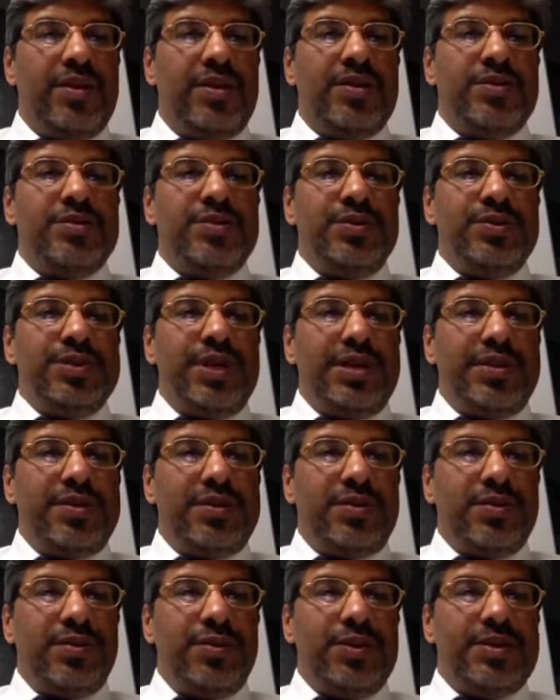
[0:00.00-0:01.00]
So such
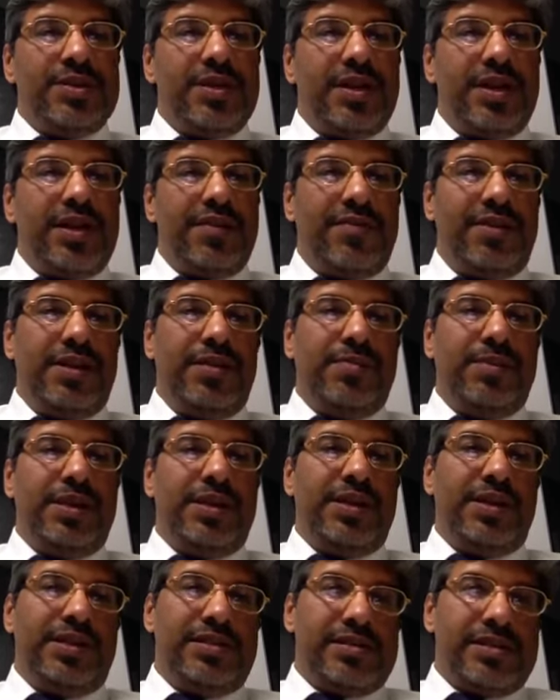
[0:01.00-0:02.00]
tools are available
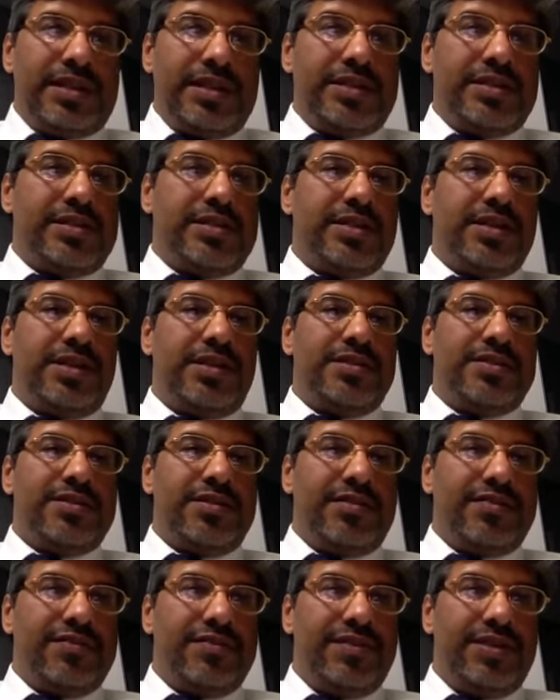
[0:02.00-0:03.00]
in statistical
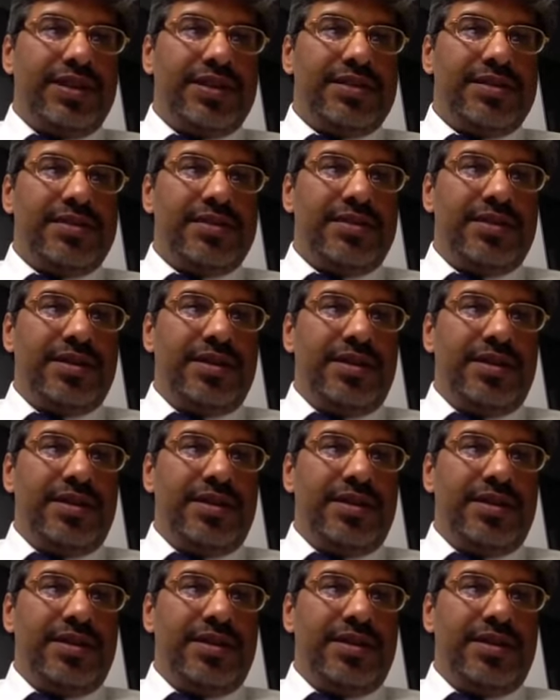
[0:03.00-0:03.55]
softwares